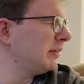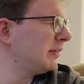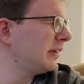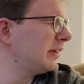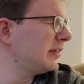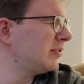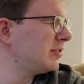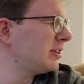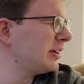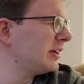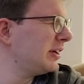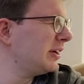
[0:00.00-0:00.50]

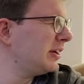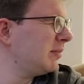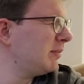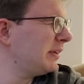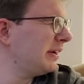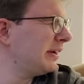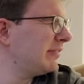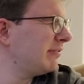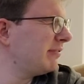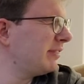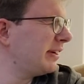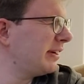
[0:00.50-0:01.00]
Those are
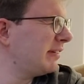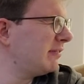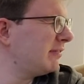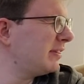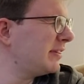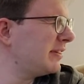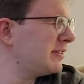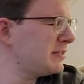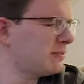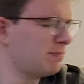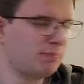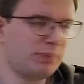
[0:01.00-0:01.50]
my
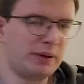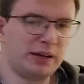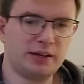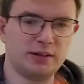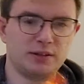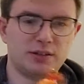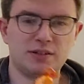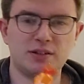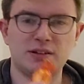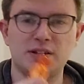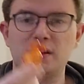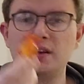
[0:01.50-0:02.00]
favourites,
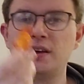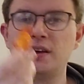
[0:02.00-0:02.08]
but